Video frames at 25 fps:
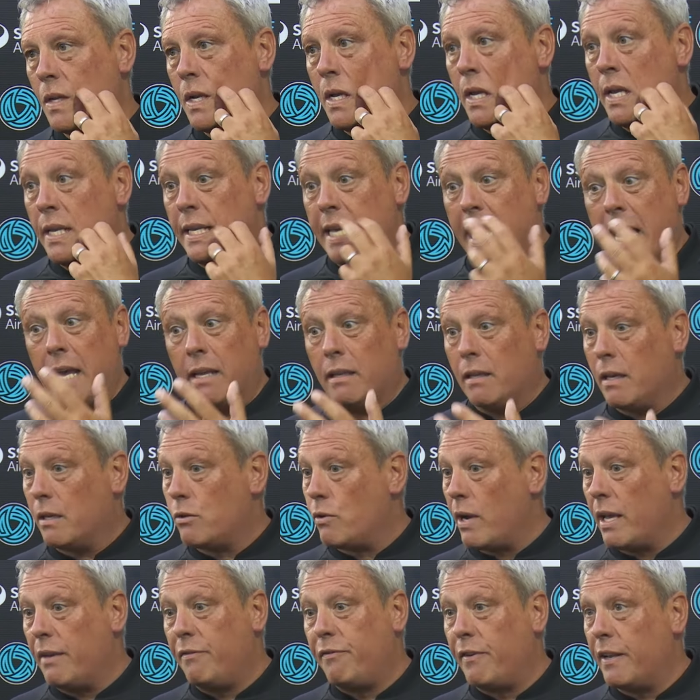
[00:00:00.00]
Yeah, a
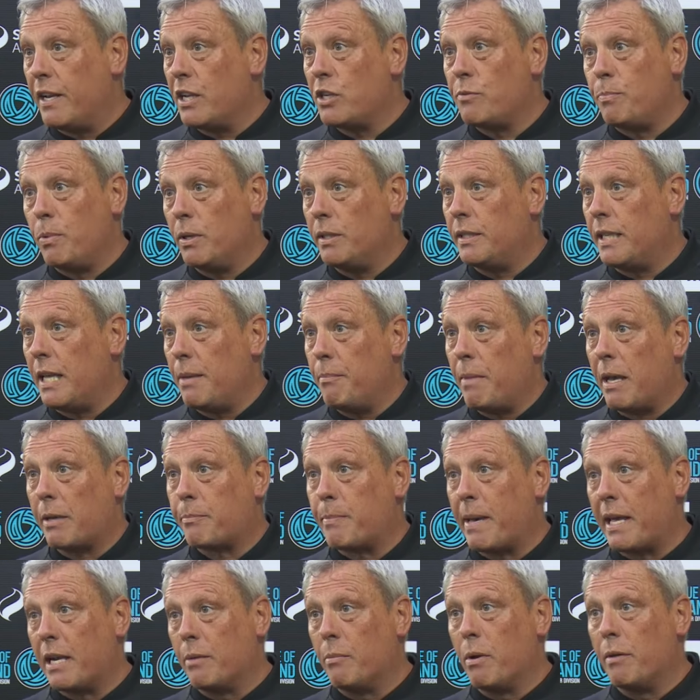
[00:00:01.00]
great finish by Dean
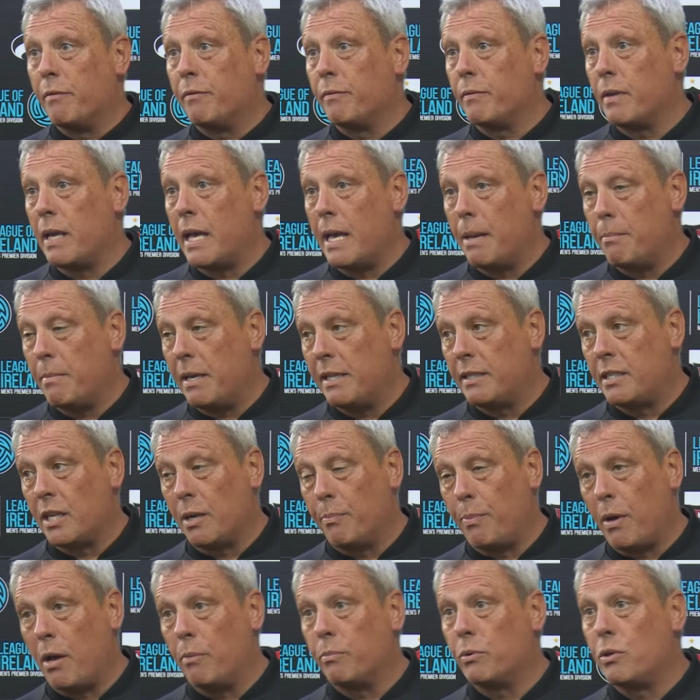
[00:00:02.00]
McMenamin into the
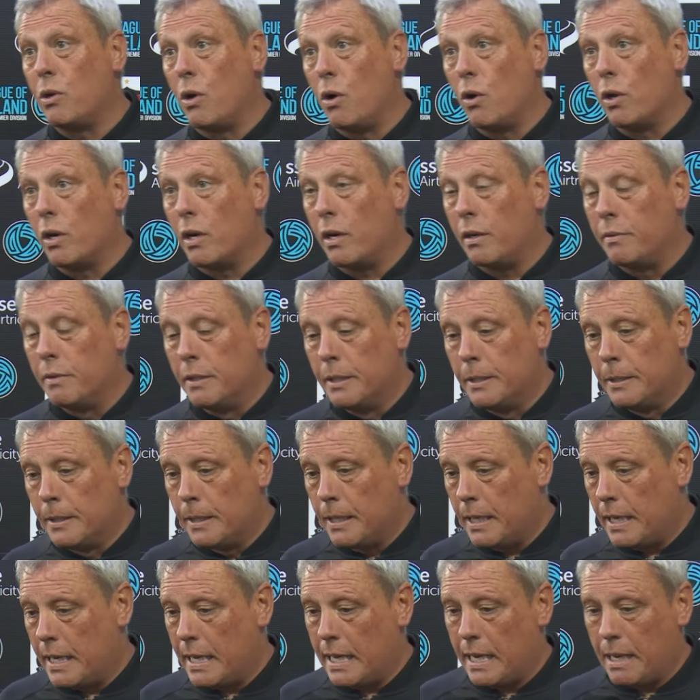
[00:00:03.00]
bottom corner.
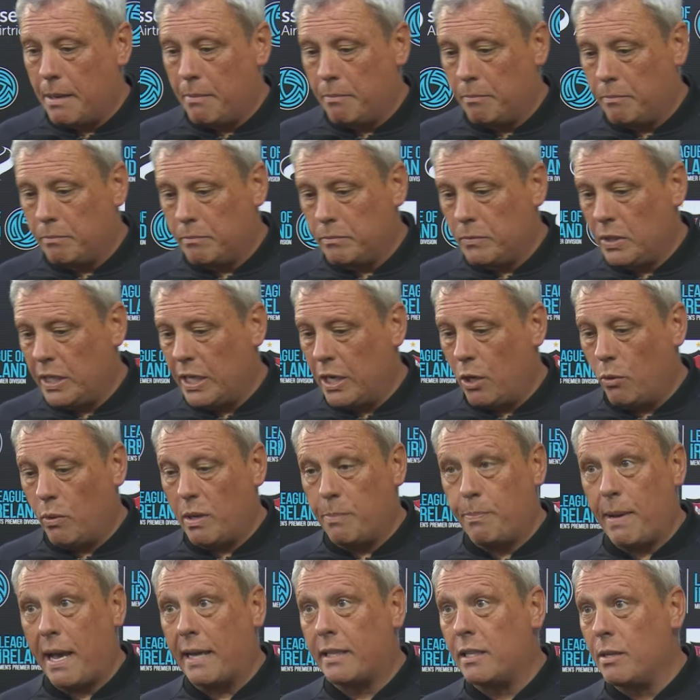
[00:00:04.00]
He
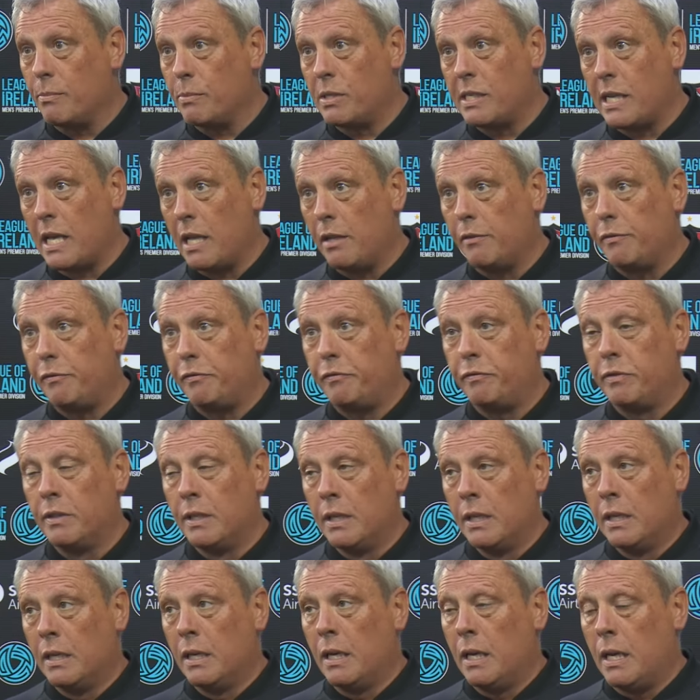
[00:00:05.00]
backed himself
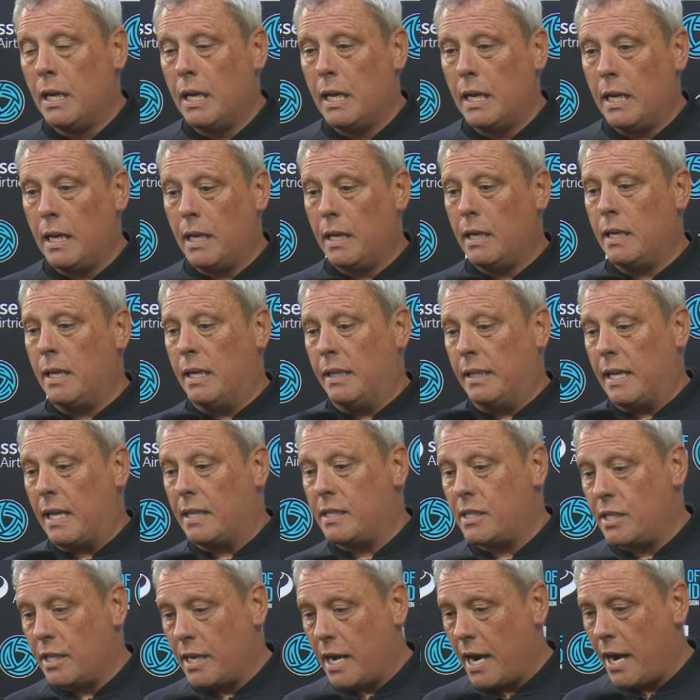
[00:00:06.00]
in that
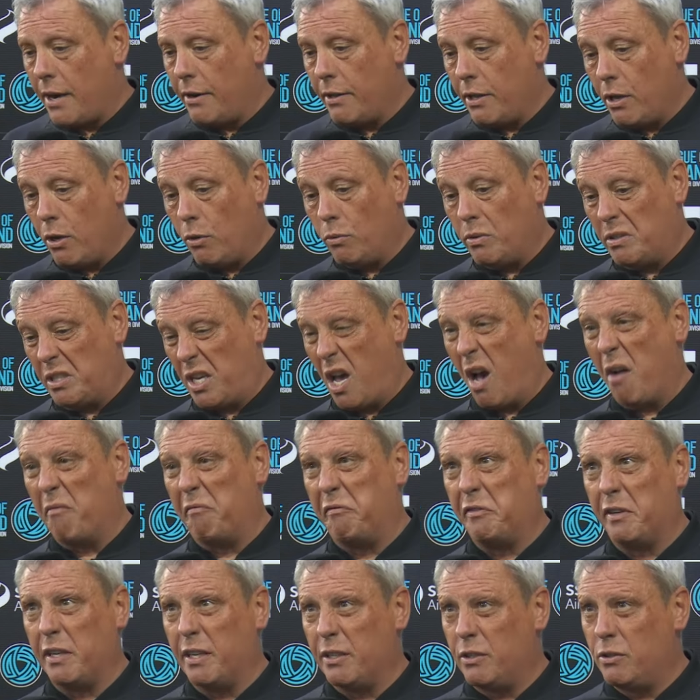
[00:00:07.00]
scenario.
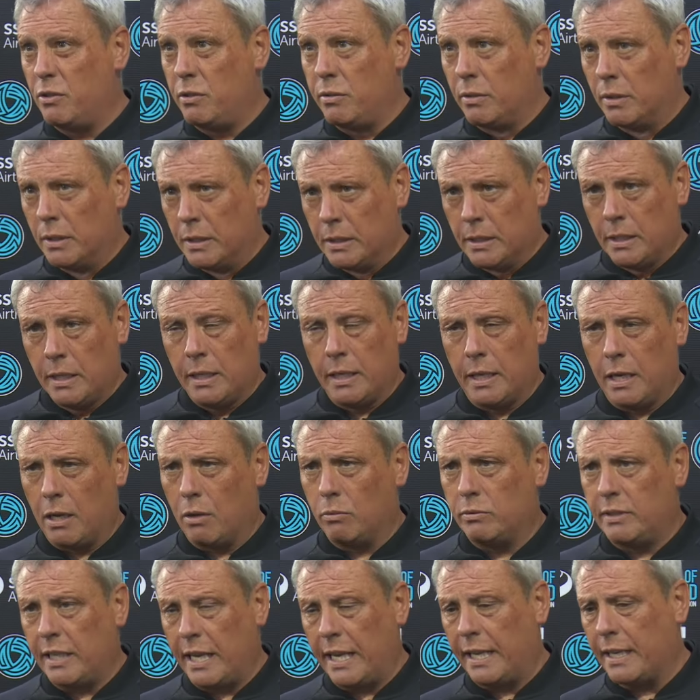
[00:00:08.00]
Confident. You know,
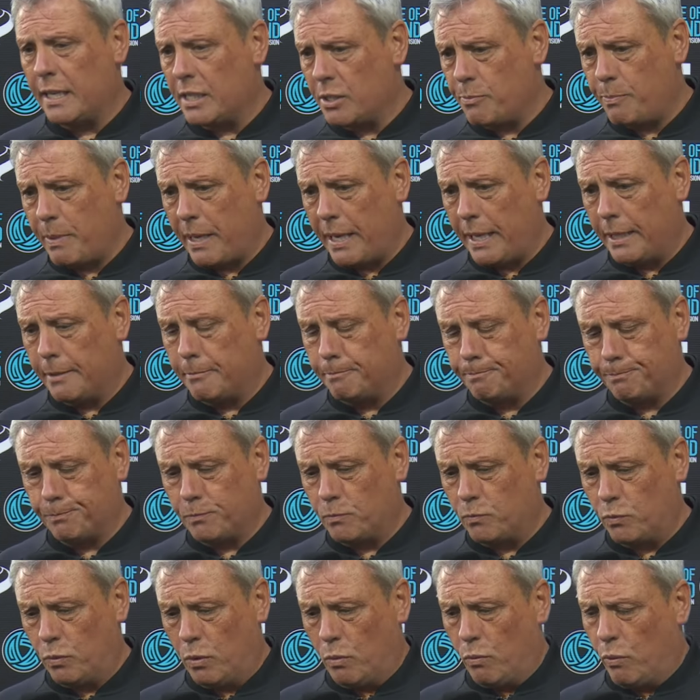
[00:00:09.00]
Dean has been
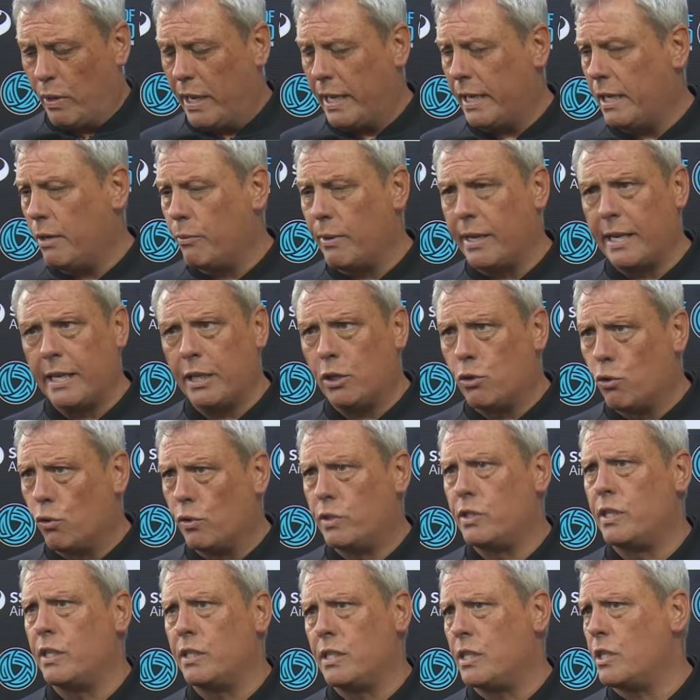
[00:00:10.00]
really, really good
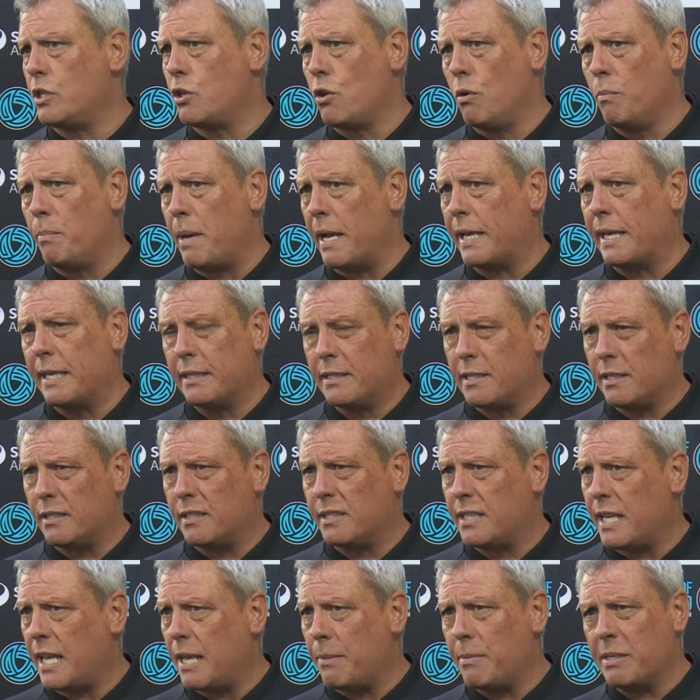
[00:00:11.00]
since he's come back into the
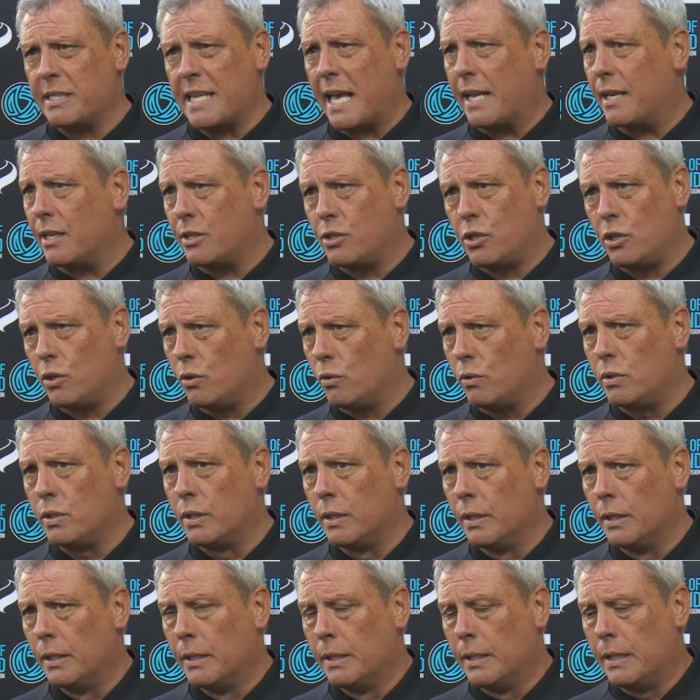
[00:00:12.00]
team. His attitude
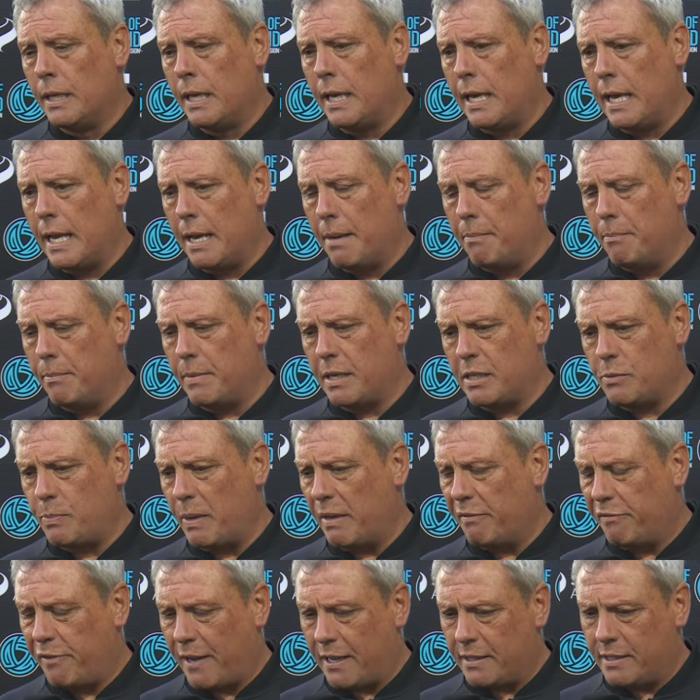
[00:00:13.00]
has been
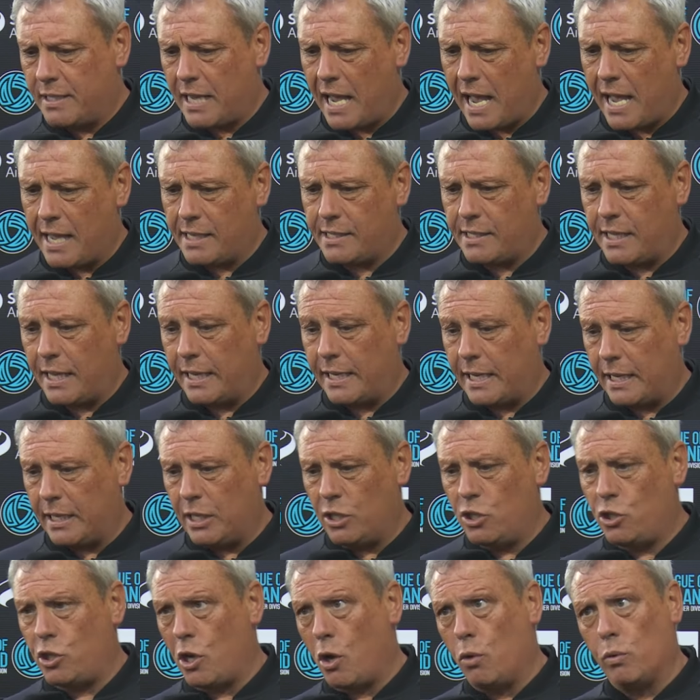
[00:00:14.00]
fantastic and he's
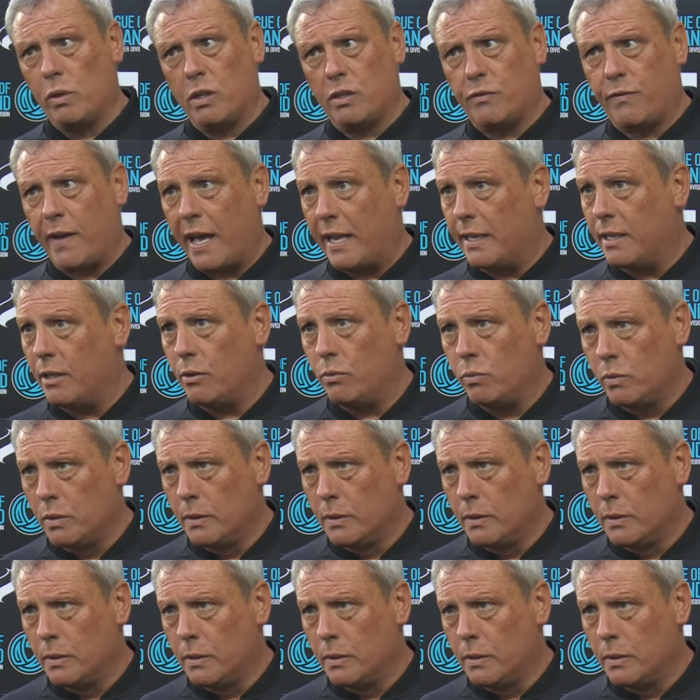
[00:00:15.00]
shown his value